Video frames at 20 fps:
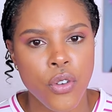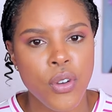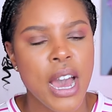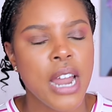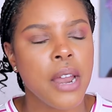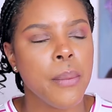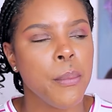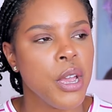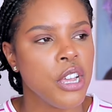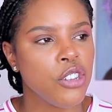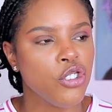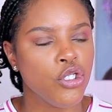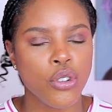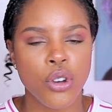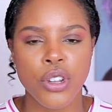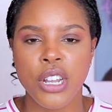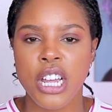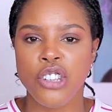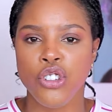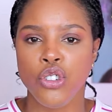You got to make
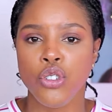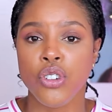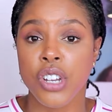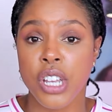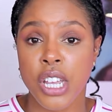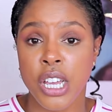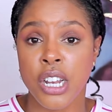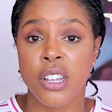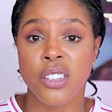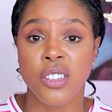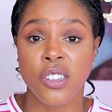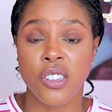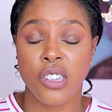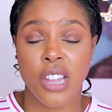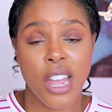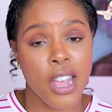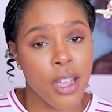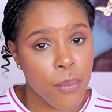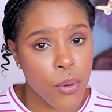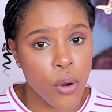sure that you're in a
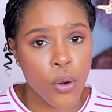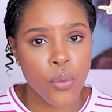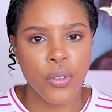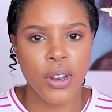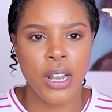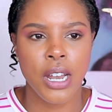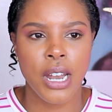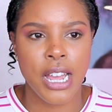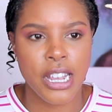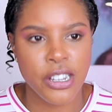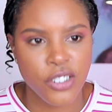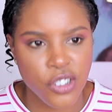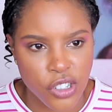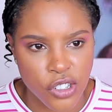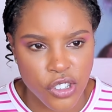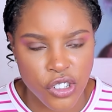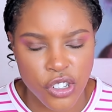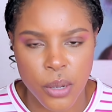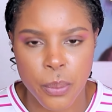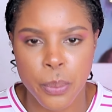stable
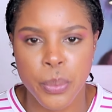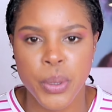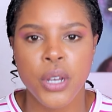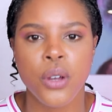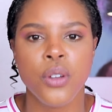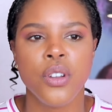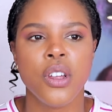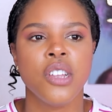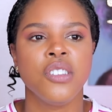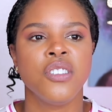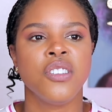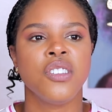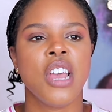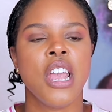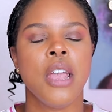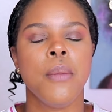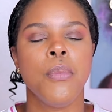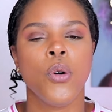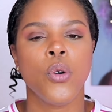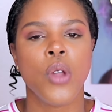relationship, build a
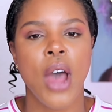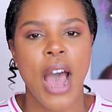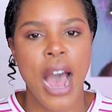stable